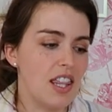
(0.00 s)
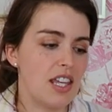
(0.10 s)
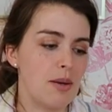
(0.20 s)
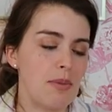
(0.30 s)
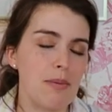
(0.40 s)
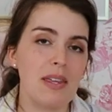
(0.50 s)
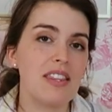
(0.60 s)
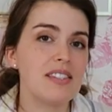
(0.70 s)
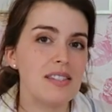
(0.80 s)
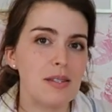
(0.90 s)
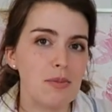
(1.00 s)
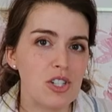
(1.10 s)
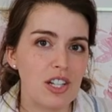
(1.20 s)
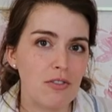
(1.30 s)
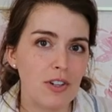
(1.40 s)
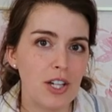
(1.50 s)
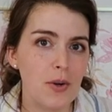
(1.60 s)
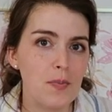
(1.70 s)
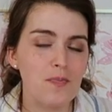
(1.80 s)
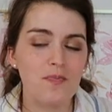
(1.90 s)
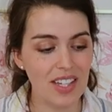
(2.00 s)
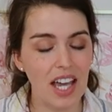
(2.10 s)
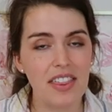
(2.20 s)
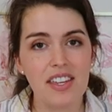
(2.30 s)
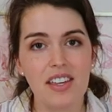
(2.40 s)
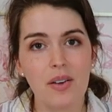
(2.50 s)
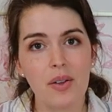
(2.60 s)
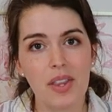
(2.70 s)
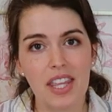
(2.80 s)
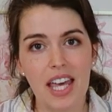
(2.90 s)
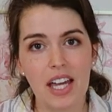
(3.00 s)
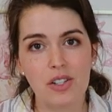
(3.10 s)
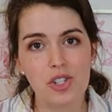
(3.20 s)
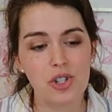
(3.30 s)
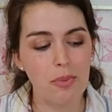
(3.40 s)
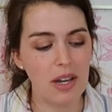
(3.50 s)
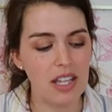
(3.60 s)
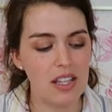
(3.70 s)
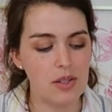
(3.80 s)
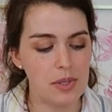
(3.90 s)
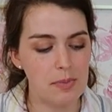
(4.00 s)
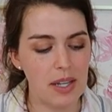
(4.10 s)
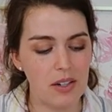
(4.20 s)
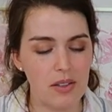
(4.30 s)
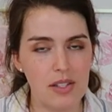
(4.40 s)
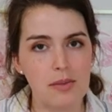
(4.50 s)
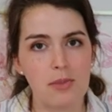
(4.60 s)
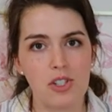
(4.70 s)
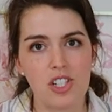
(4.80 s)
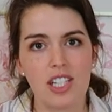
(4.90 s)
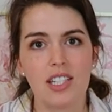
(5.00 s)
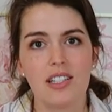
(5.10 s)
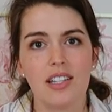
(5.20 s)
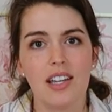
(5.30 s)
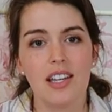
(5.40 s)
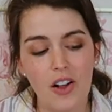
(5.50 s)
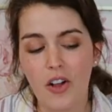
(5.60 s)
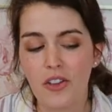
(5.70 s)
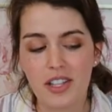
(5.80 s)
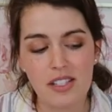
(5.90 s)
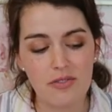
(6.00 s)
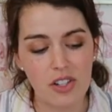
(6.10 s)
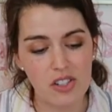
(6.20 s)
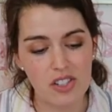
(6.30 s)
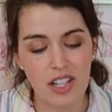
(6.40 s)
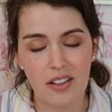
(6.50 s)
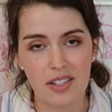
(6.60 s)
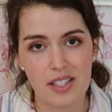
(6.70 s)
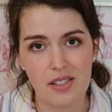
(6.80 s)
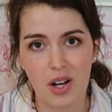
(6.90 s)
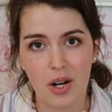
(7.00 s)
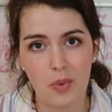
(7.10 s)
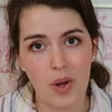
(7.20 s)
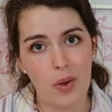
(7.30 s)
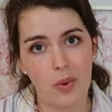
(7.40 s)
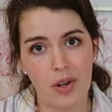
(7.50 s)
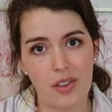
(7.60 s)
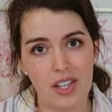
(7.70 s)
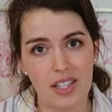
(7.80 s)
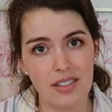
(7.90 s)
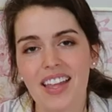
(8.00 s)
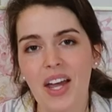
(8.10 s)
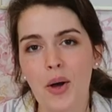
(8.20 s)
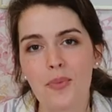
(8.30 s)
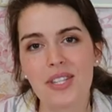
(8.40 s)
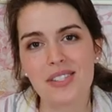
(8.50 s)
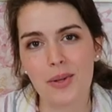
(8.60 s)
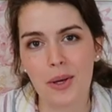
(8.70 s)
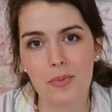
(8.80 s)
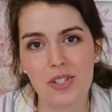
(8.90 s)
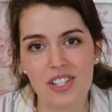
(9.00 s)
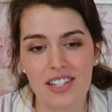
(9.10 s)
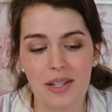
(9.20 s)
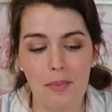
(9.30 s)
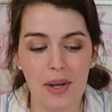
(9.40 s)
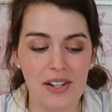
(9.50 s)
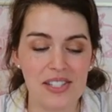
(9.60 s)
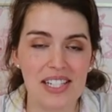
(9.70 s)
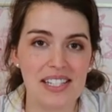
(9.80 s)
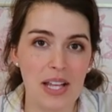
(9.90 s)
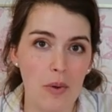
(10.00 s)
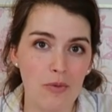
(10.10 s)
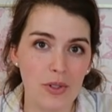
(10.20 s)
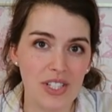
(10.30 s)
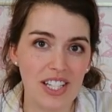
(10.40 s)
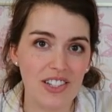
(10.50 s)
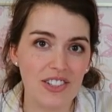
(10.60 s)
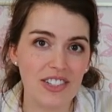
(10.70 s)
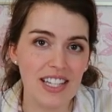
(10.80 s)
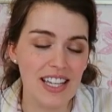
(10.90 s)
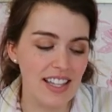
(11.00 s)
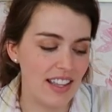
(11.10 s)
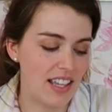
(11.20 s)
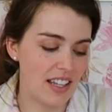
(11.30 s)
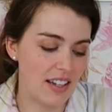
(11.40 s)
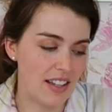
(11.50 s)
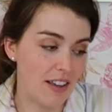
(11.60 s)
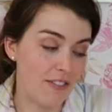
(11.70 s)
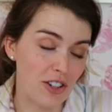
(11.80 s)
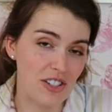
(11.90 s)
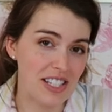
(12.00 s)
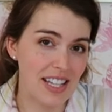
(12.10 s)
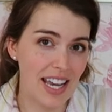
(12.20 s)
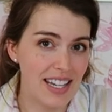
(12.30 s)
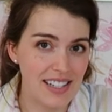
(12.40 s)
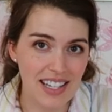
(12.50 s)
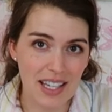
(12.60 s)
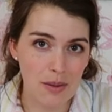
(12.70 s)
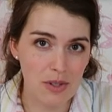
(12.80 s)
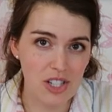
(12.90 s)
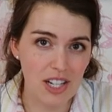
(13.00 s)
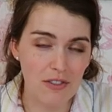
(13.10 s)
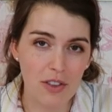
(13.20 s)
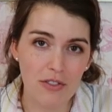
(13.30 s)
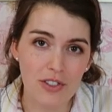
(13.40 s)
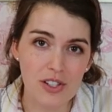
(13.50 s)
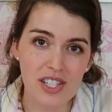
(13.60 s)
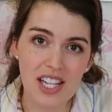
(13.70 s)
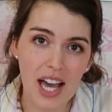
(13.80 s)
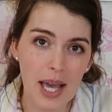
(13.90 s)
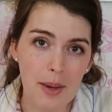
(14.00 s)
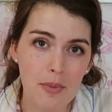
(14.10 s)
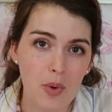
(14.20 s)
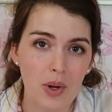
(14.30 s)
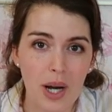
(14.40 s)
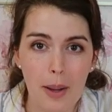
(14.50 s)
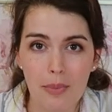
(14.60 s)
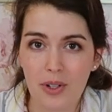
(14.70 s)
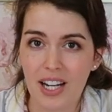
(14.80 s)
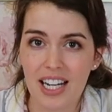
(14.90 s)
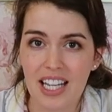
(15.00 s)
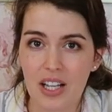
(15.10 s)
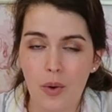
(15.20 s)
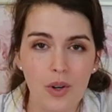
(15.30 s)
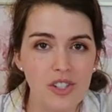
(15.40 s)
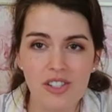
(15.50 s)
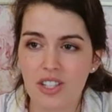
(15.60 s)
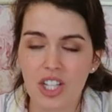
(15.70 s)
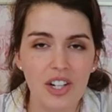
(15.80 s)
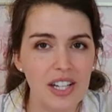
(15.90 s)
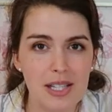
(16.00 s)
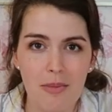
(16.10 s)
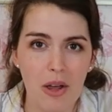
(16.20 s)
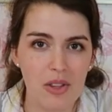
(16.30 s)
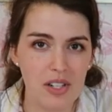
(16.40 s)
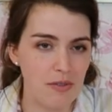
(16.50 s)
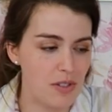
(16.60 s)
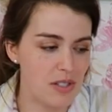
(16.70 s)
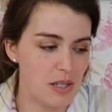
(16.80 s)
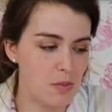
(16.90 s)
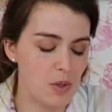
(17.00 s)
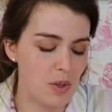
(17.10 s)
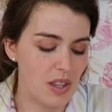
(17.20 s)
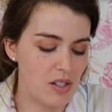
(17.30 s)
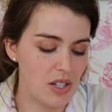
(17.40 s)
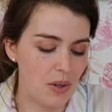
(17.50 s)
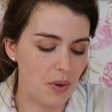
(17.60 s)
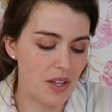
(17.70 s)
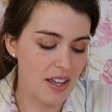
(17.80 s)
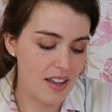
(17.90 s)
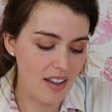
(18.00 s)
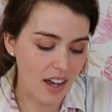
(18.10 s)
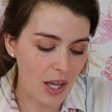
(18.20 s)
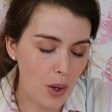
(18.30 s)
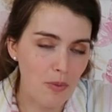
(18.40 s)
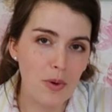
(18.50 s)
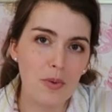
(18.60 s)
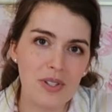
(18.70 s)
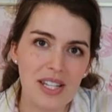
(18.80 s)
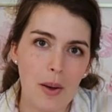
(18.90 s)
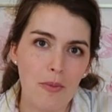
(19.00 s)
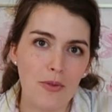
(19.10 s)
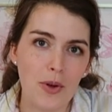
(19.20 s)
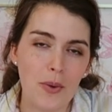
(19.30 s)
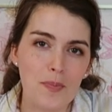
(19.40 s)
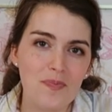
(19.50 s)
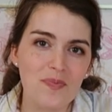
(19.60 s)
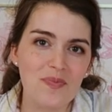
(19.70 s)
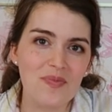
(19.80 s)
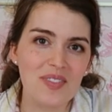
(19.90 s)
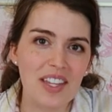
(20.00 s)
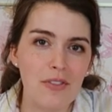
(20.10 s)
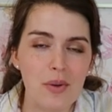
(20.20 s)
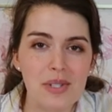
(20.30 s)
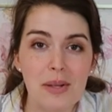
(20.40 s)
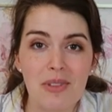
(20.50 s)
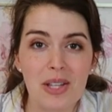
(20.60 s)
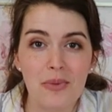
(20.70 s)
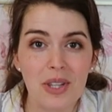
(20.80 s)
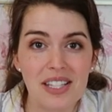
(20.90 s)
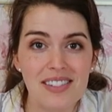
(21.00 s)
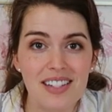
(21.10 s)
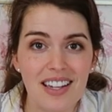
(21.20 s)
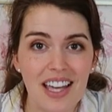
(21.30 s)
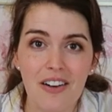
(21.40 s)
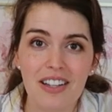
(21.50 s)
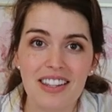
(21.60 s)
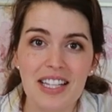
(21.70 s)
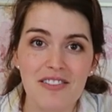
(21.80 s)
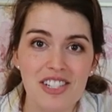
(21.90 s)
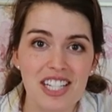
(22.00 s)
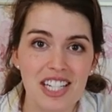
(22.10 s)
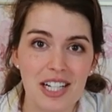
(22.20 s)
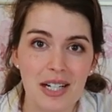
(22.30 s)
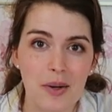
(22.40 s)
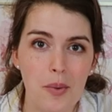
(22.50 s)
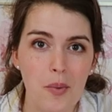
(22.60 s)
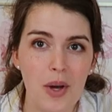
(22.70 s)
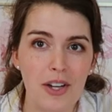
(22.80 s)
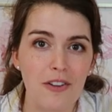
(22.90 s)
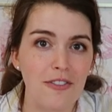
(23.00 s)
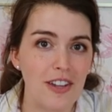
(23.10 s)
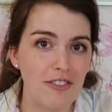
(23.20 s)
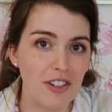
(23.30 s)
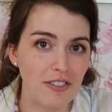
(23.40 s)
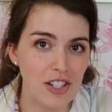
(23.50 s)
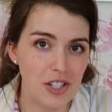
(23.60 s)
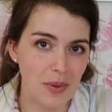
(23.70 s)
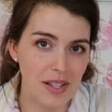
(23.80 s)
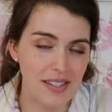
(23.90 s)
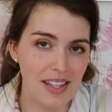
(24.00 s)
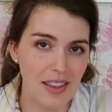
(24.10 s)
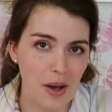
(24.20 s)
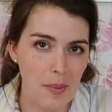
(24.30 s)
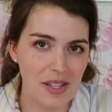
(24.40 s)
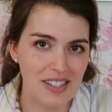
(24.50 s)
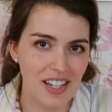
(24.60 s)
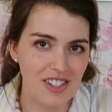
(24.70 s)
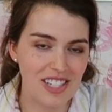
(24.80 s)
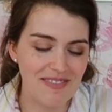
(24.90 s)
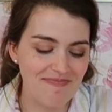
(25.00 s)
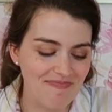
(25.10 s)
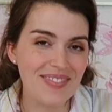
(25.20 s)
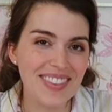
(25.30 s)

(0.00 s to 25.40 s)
then maybe this is the machine for you. I think the extra money that you spend on this machine, all these functionalities are well worth it. I hope this sewing machine comparison is helpful to you. And you're deciding to get a machine for the first time or upgrading or just curious about the differences between the two, I hope it was helpful. If there was something that really stuck out, I'd love to hear what your favorite feature was in the comments section.